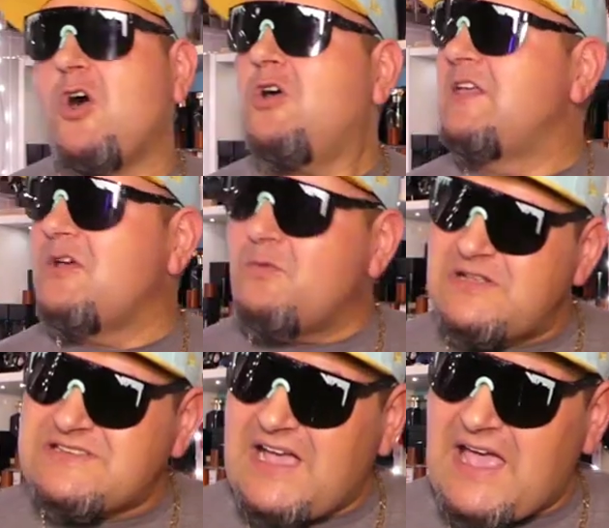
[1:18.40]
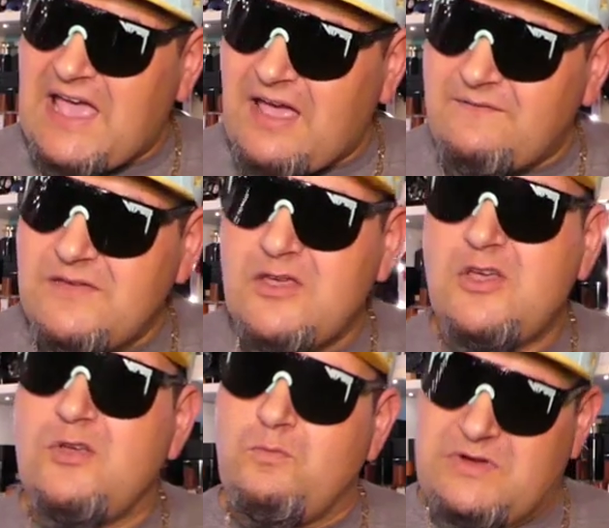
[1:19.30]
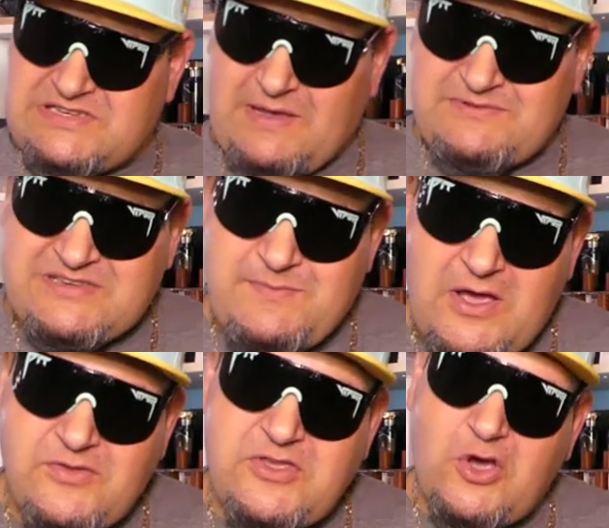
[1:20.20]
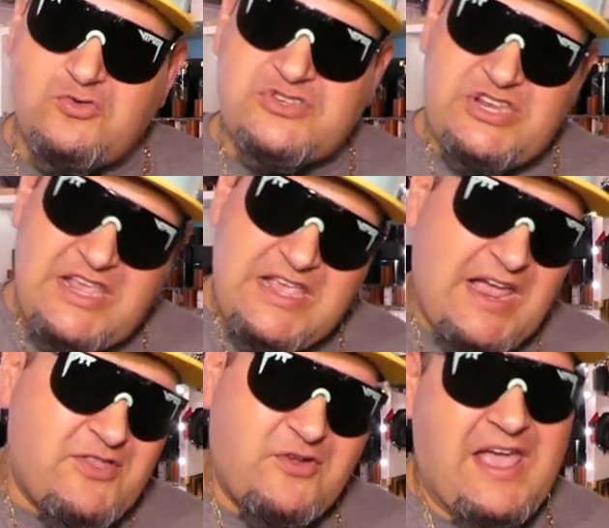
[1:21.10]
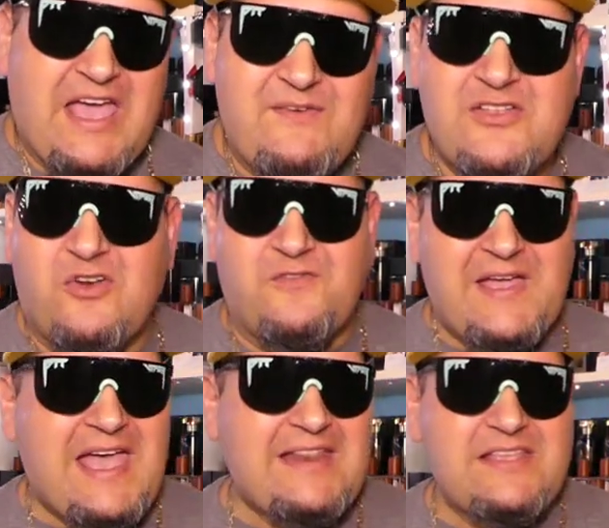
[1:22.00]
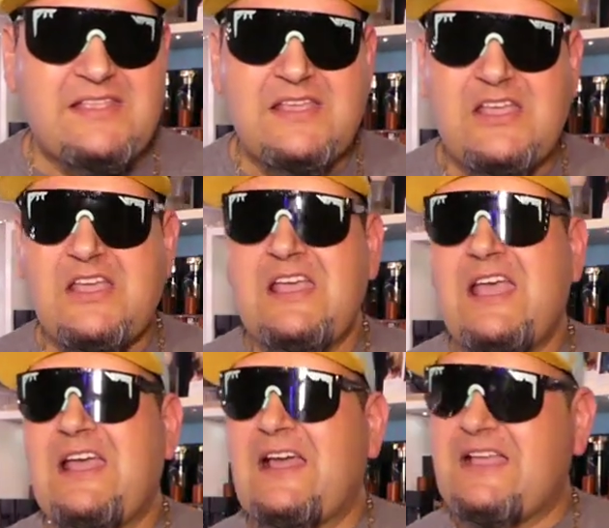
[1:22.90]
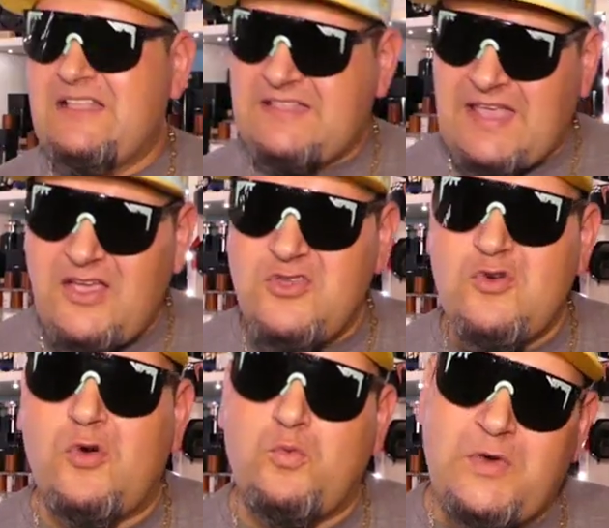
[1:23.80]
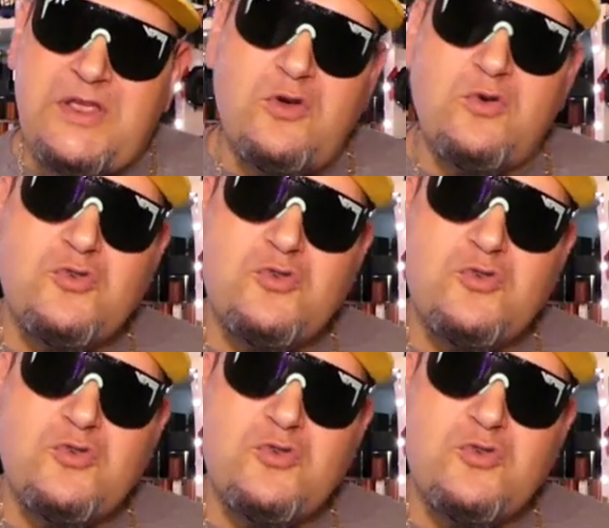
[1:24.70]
Only the ones I have. Ones I've smelled the OG. I either have it or I've had it. And I can tell you a real